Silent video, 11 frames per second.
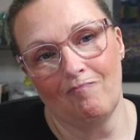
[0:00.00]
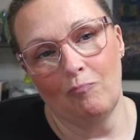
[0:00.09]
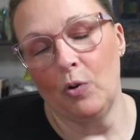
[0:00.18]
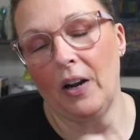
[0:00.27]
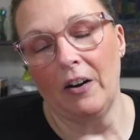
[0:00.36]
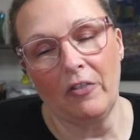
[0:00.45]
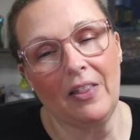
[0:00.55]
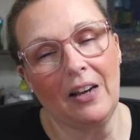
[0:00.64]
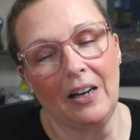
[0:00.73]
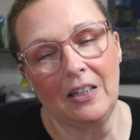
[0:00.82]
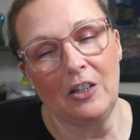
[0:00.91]
put
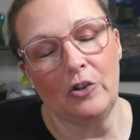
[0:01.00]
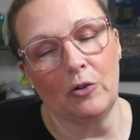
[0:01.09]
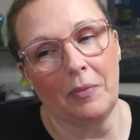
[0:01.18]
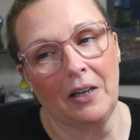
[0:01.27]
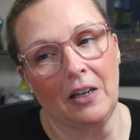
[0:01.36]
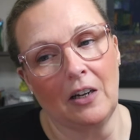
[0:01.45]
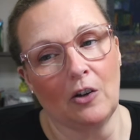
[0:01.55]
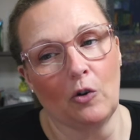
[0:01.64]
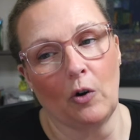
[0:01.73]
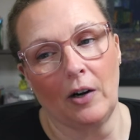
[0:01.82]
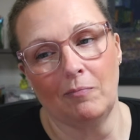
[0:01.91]
everything I need to in my git
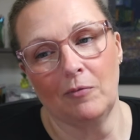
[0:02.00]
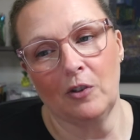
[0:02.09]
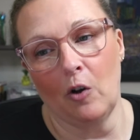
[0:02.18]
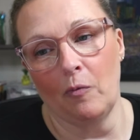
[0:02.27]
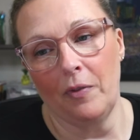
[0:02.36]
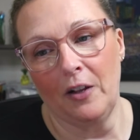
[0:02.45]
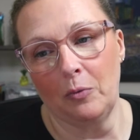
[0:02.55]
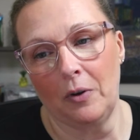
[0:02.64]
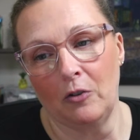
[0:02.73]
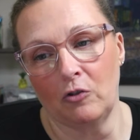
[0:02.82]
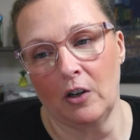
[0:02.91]
ignore. So that's what I
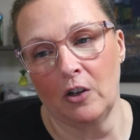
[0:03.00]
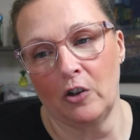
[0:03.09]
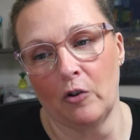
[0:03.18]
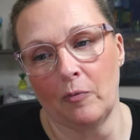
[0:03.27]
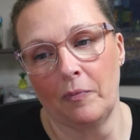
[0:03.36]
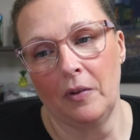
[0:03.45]
was trying to do.